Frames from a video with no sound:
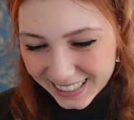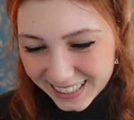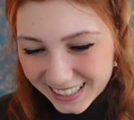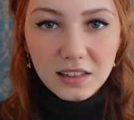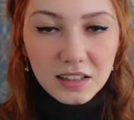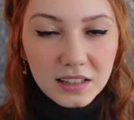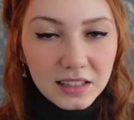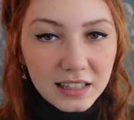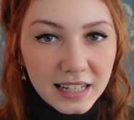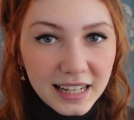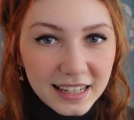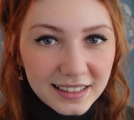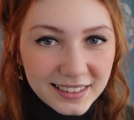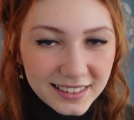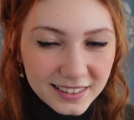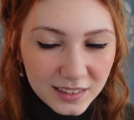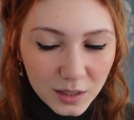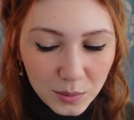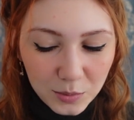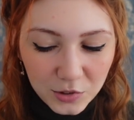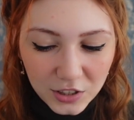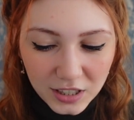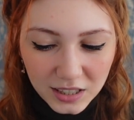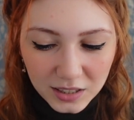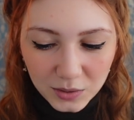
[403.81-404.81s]
The next
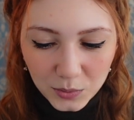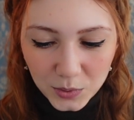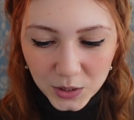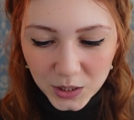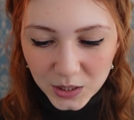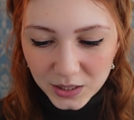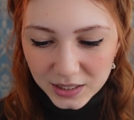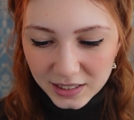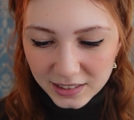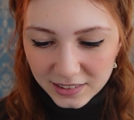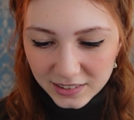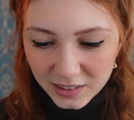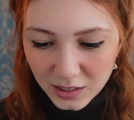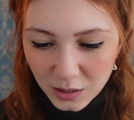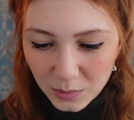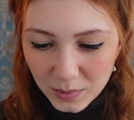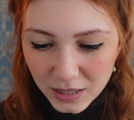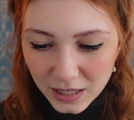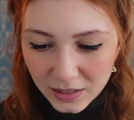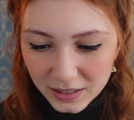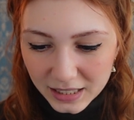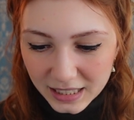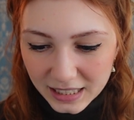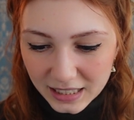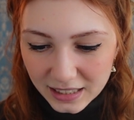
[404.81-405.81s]
subject we're gonna talk
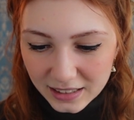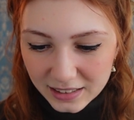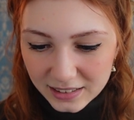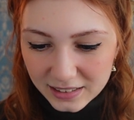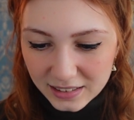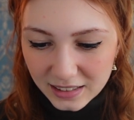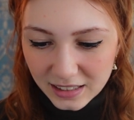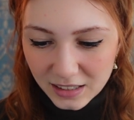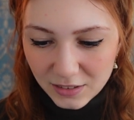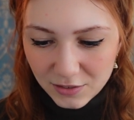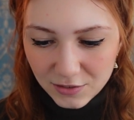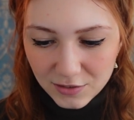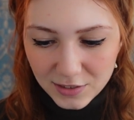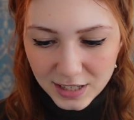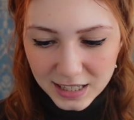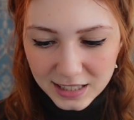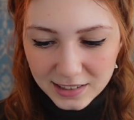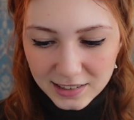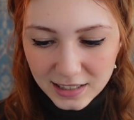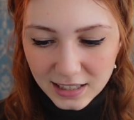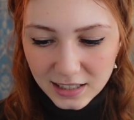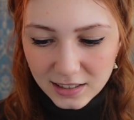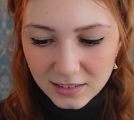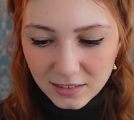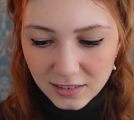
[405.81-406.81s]
about is
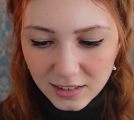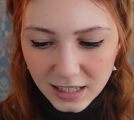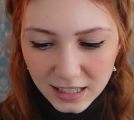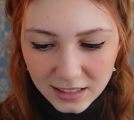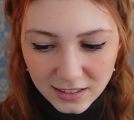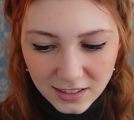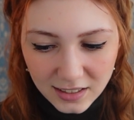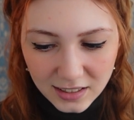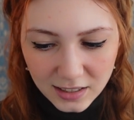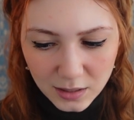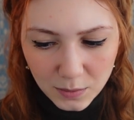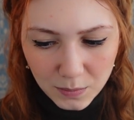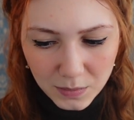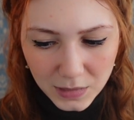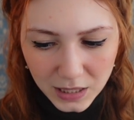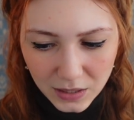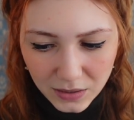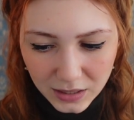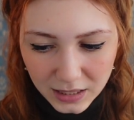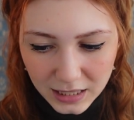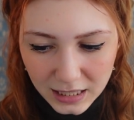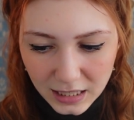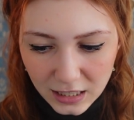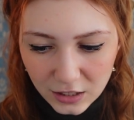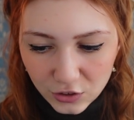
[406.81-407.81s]
Inventing Latin
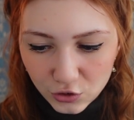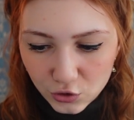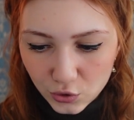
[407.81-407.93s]
America,